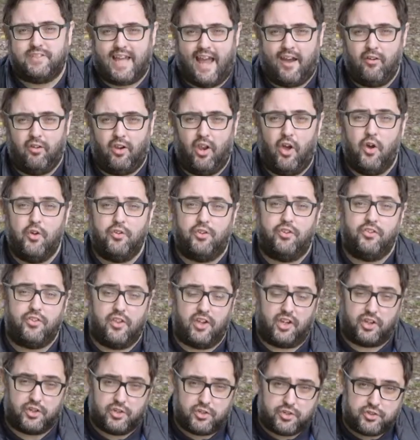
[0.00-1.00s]
download
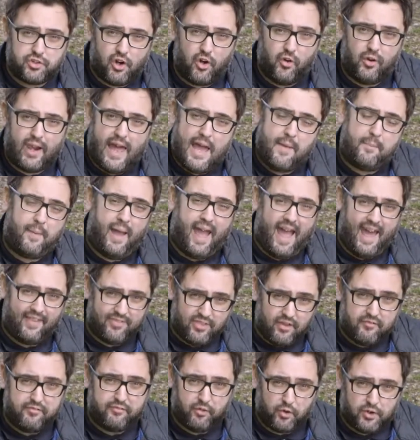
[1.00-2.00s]
the Control app
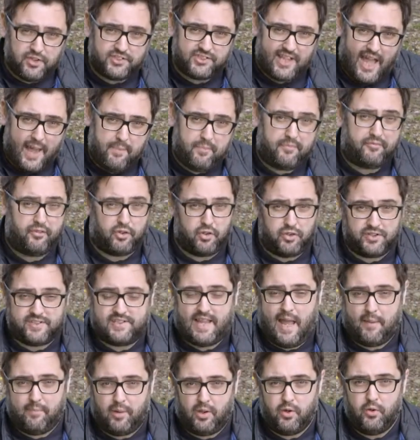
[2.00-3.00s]
and the Voice app for your
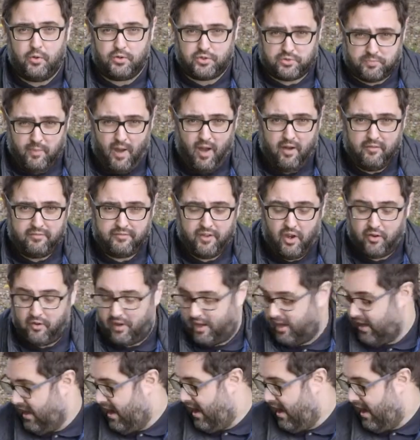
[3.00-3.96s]
tablet or smartphone.